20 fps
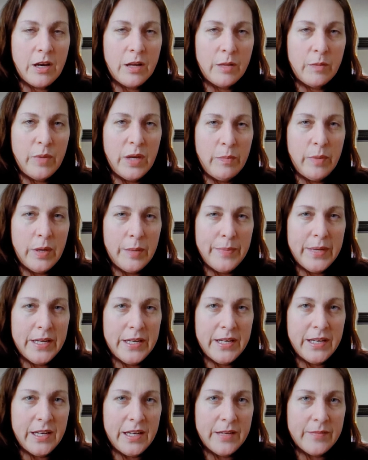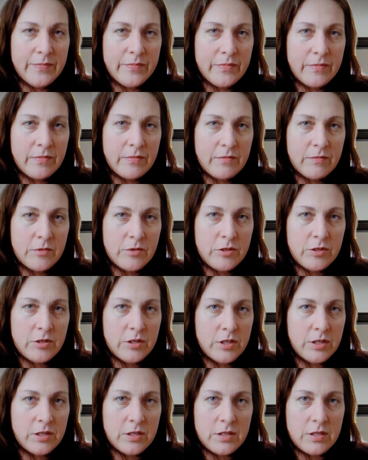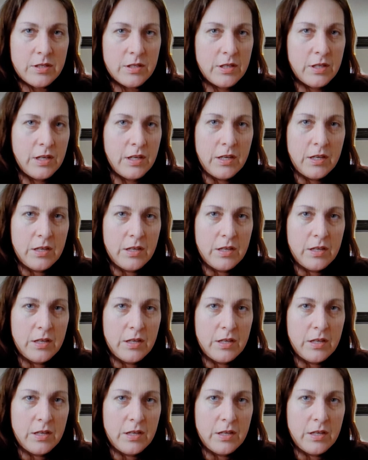called P P P D, which is